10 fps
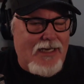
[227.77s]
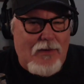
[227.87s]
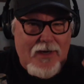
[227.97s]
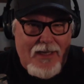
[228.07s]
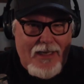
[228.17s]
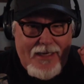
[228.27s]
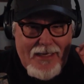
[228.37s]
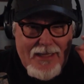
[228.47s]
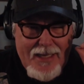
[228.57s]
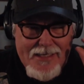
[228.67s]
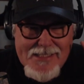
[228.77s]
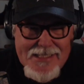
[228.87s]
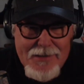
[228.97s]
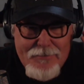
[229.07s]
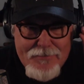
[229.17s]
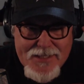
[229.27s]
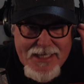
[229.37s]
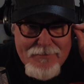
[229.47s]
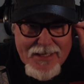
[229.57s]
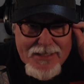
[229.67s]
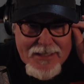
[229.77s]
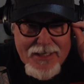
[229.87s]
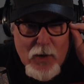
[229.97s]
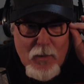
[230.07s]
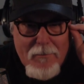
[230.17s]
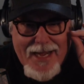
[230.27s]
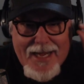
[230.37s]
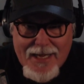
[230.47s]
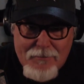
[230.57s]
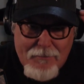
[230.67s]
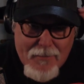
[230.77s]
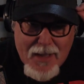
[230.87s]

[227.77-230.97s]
I want to like let it seep, seep into the old man